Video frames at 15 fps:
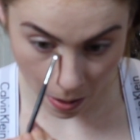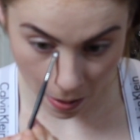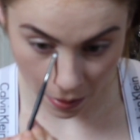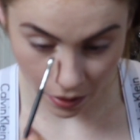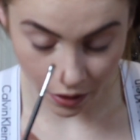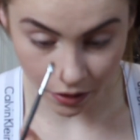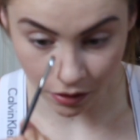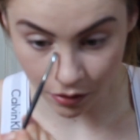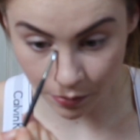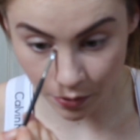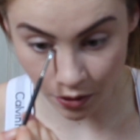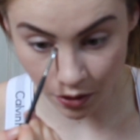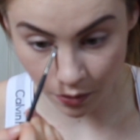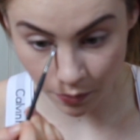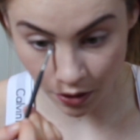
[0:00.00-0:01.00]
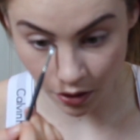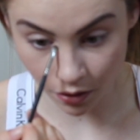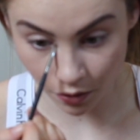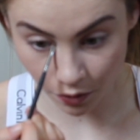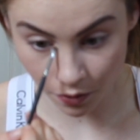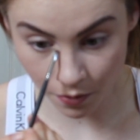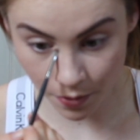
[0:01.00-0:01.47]
I just put it in my
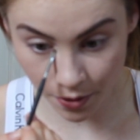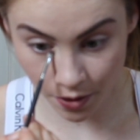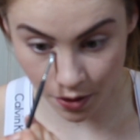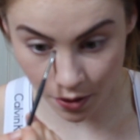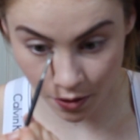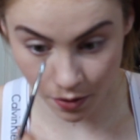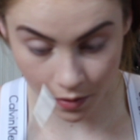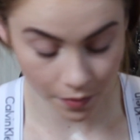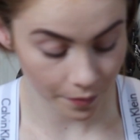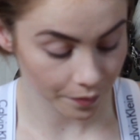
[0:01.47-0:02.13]
inner corner